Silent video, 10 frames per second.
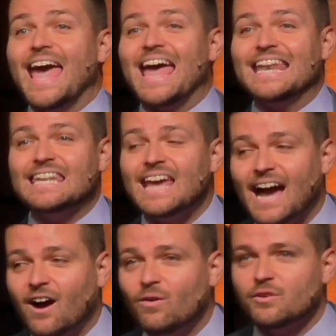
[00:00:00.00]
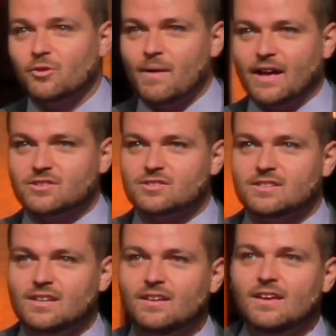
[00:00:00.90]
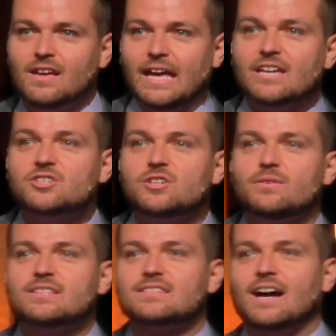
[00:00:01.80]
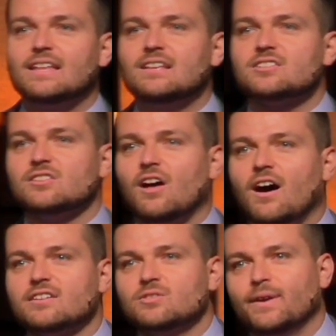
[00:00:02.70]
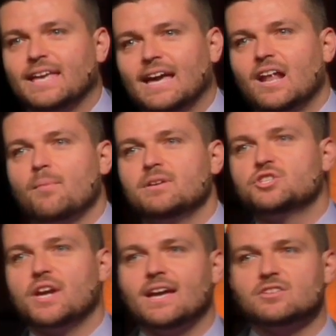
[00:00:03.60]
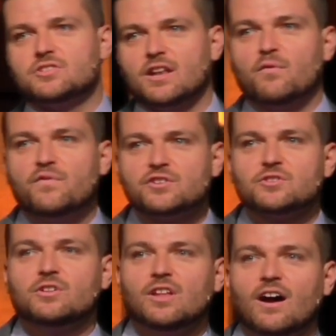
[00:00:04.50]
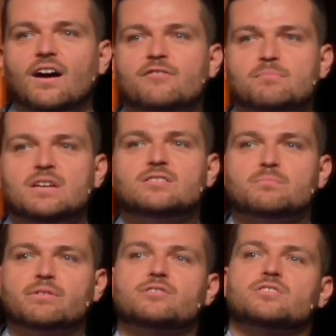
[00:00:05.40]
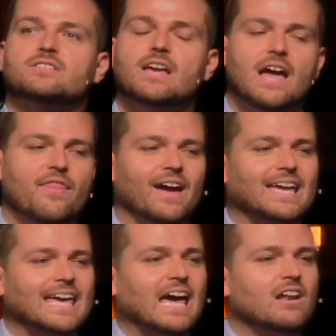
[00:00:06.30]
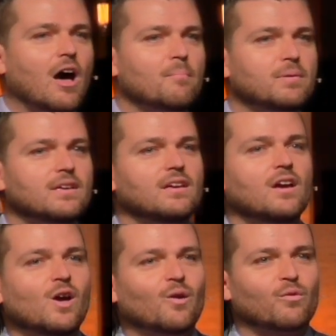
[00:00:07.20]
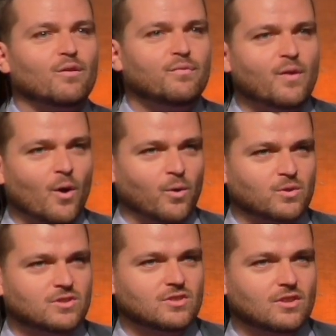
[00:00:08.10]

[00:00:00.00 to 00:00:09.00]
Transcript: "And now, your majesty, issue and sign this law so it cannot be changed, an official law of the Medes and Persians that cannot be revoked."